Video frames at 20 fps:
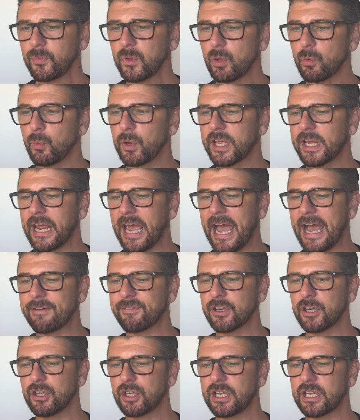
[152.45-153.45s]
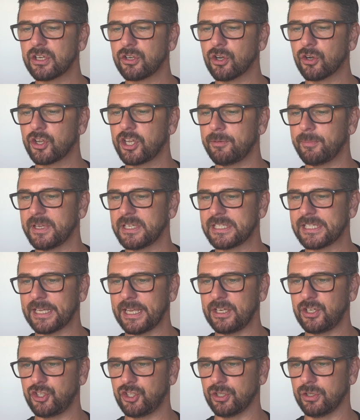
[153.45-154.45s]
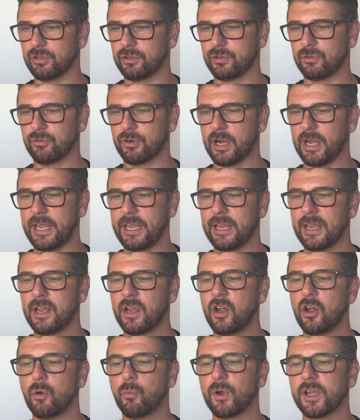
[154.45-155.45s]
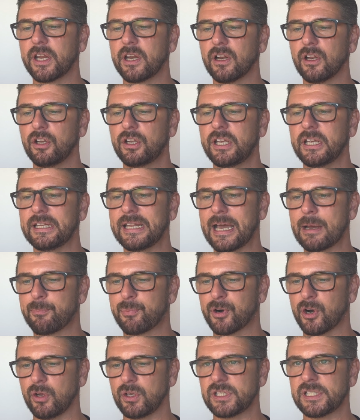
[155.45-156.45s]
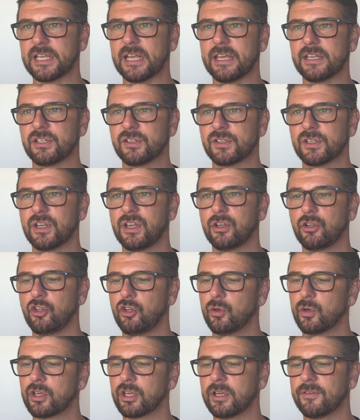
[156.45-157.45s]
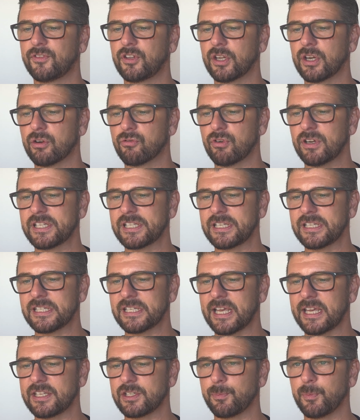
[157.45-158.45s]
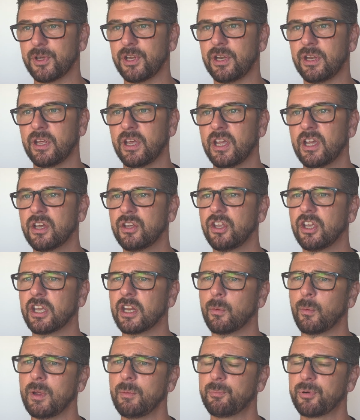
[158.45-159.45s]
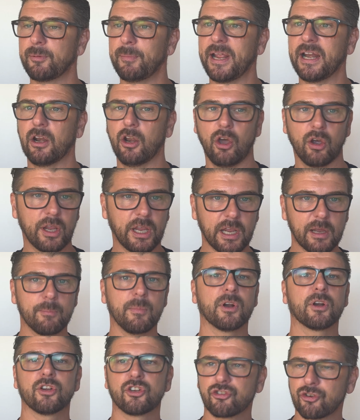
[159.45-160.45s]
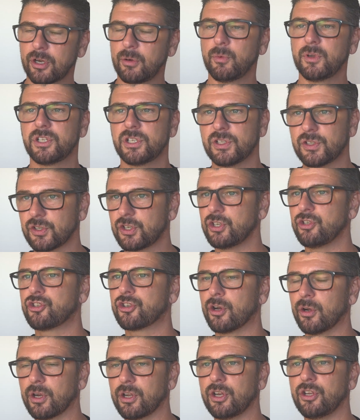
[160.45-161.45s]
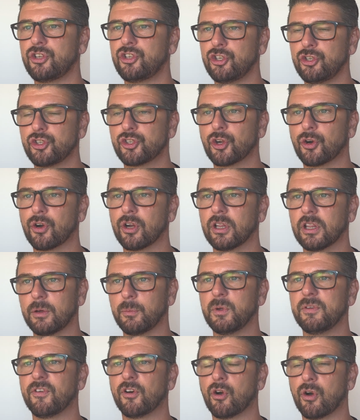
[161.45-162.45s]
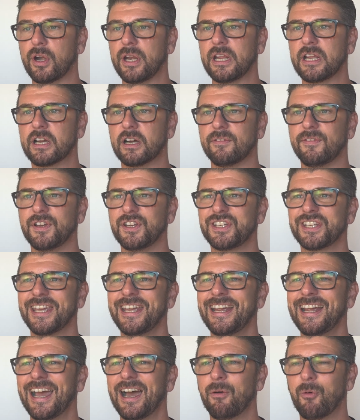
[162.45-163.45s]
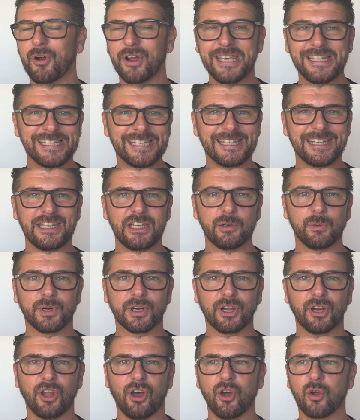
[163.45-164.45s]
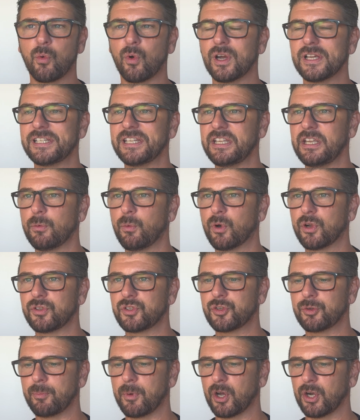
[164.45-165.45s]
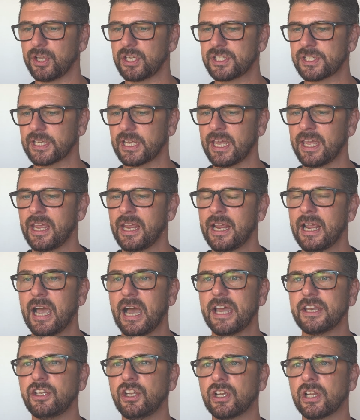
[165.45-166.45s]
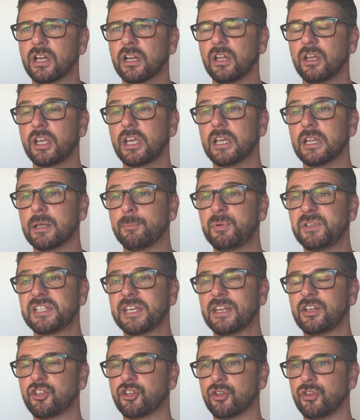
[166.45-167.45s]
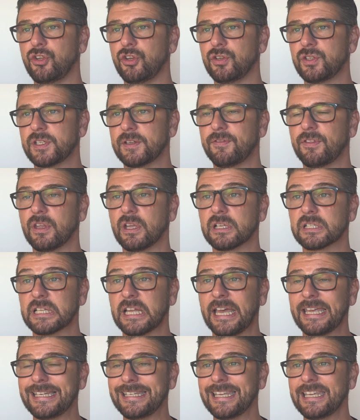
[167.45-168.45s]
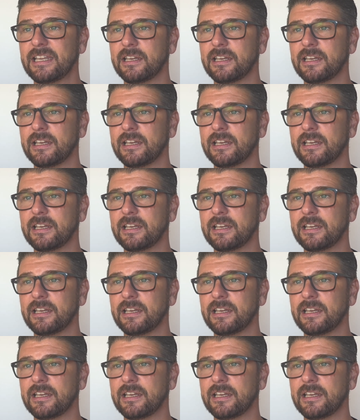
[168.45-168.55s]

We're going to have a look at documentation, right? We're going to look at that process. You're going to have done a risk assessment. You're going to implement logging and monitoring, which is a control in a tutorial that we've already covered. What is it that you want to log? What is it you want to monitor? And you're going to look at the potential use of things like